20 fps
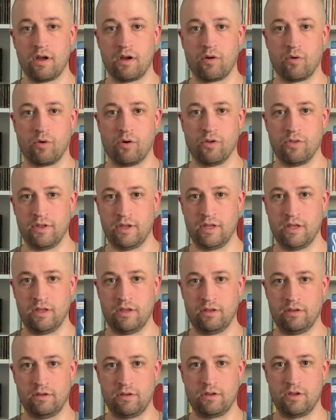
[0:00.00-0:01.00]
or
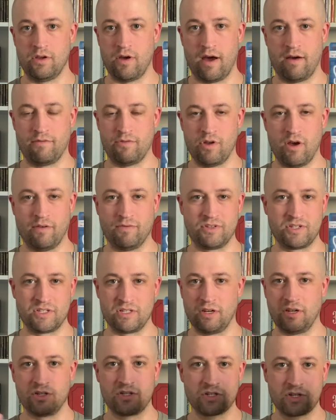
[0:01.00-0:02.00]
the you have you have
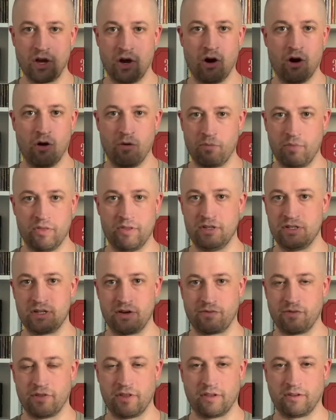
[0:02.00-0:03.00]
cinescope and these
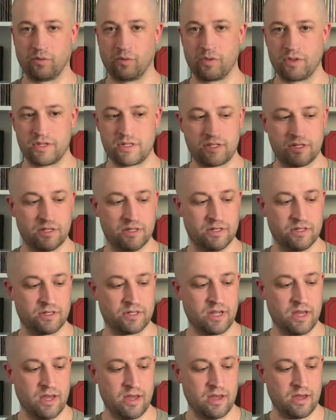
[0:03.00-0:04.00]
different things. Well, this
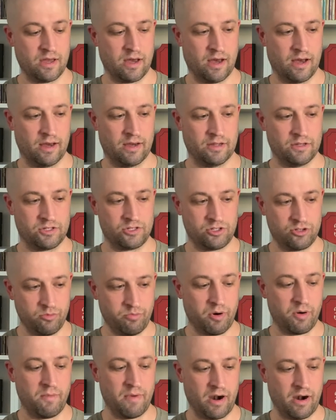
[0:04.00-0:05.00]
is uh,
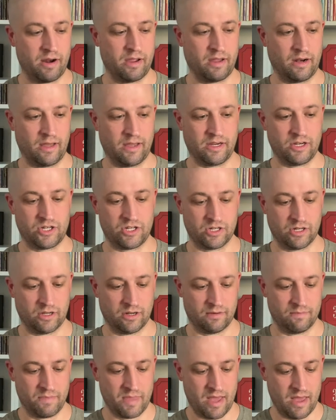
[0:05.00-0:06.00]

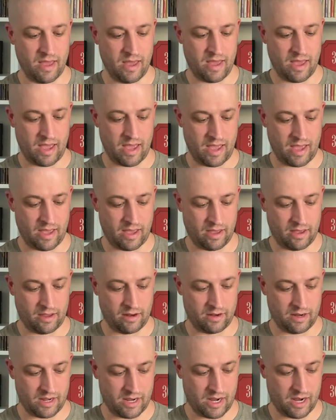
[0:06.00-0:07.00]
Supermarionation,
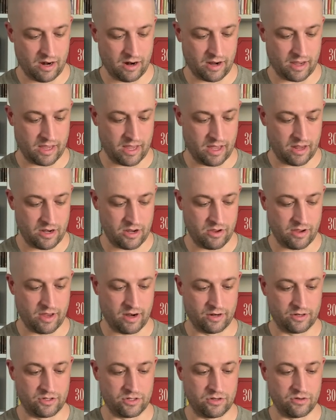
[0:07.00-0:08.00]
and here again you get
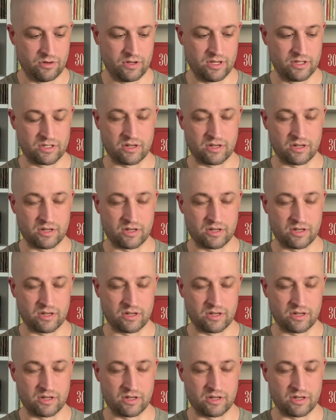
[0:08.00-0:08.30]
a two disc